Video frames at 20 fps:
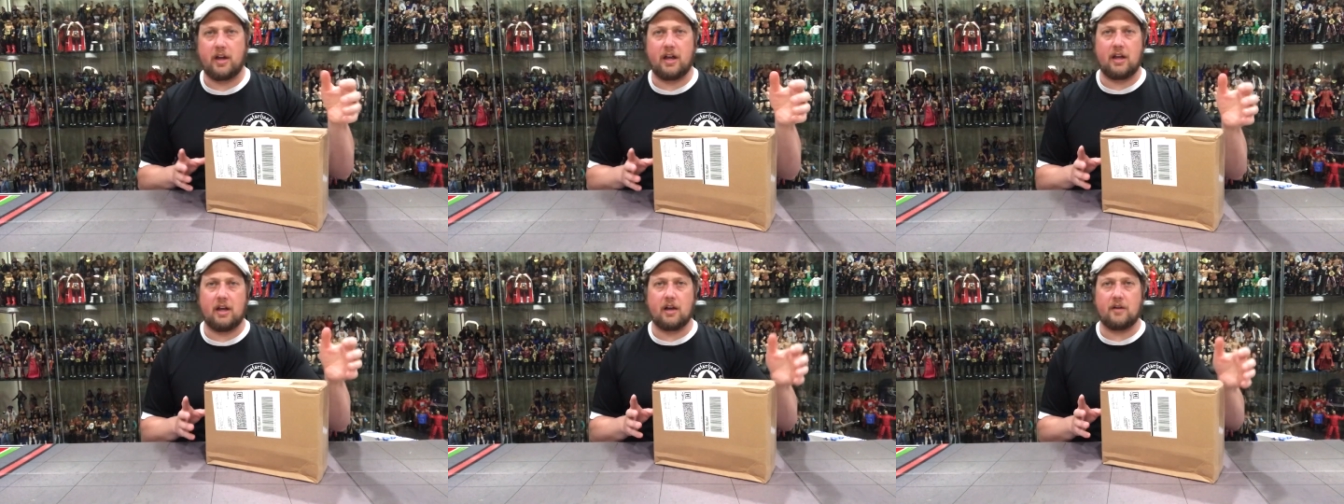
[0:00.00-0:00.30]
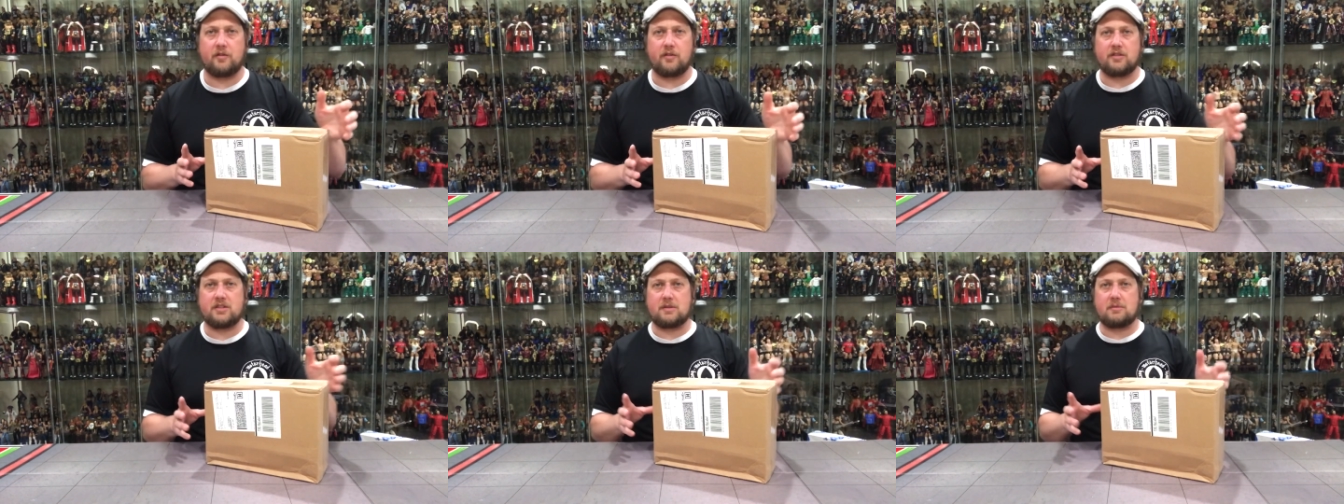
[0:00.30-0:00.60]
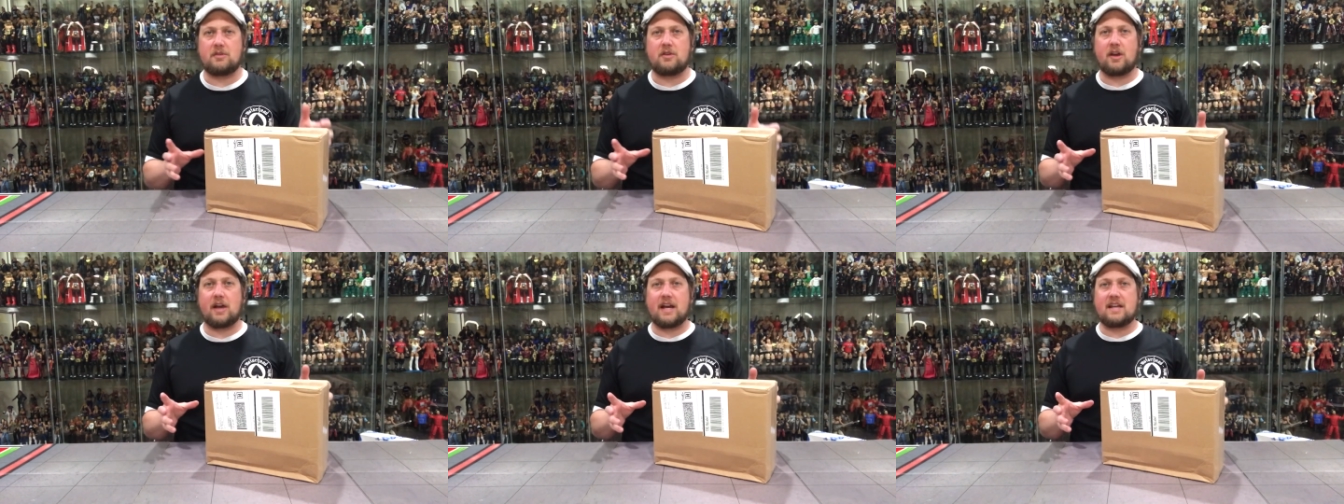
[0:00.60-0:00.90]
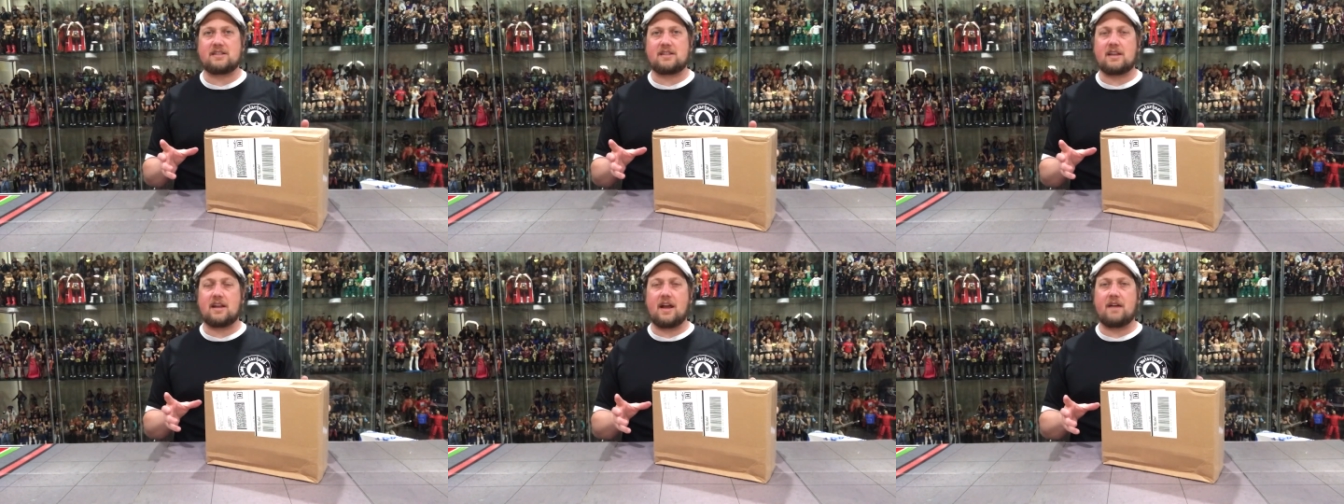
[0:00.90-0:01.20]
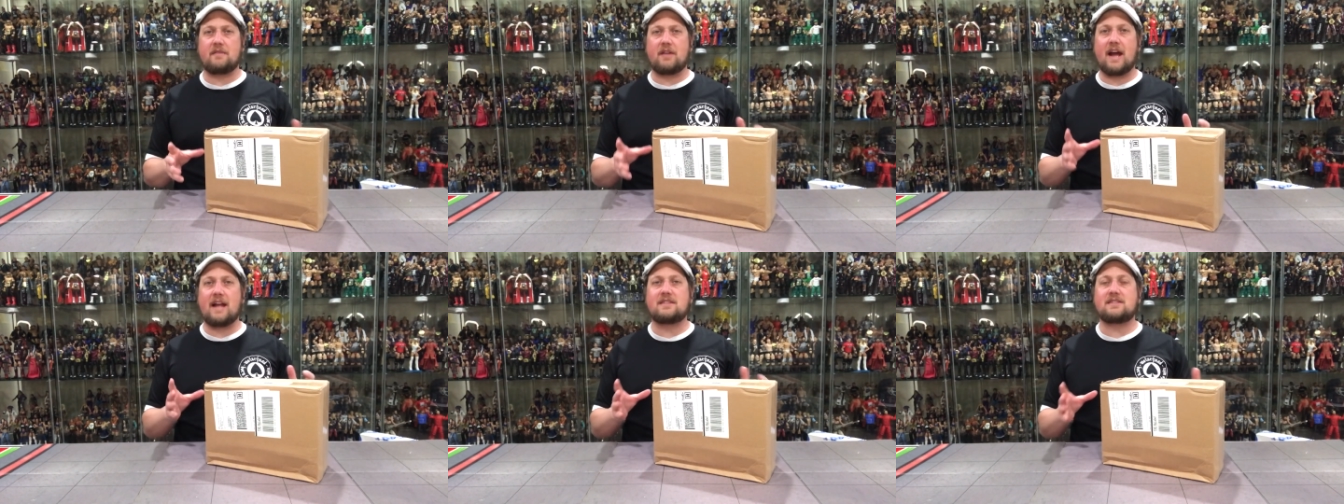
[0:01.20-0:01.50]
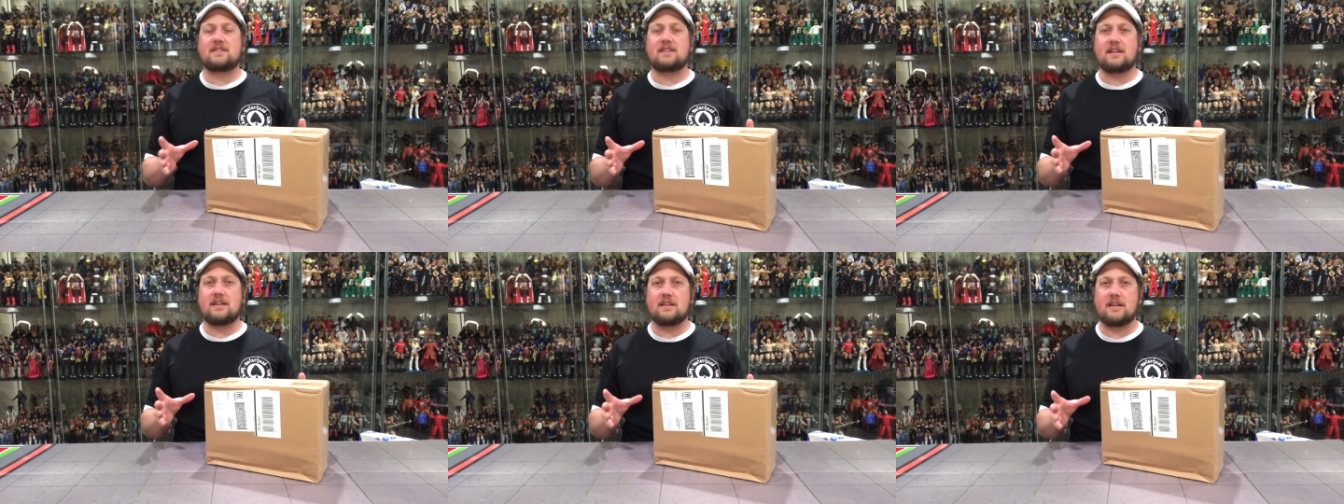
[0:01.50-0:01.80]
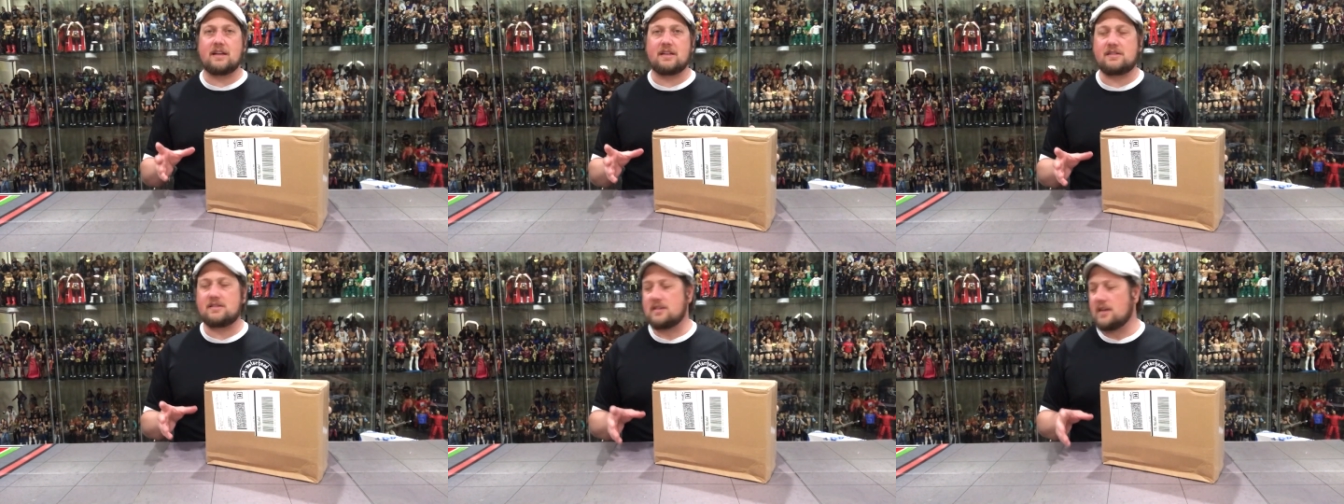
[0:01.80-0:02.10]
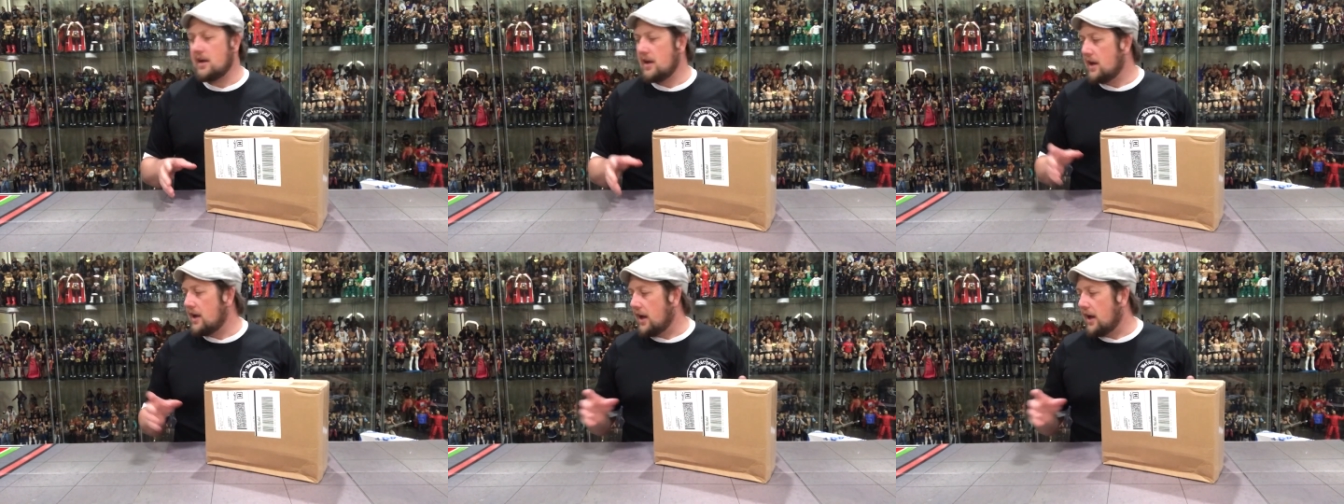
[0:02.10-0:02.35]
here for some of you guys that have not seen this.